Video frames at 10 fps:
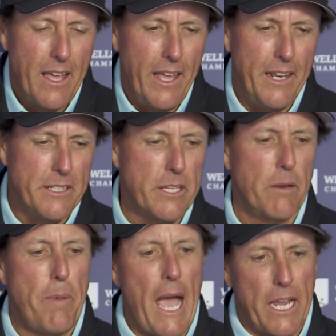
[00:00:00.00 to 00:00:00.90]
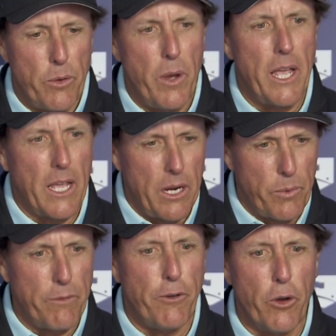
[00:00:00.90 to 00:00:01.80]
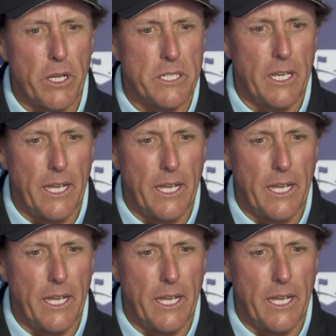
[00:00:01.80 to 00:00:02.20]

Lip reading: and instead of backing away and kind of refocusing,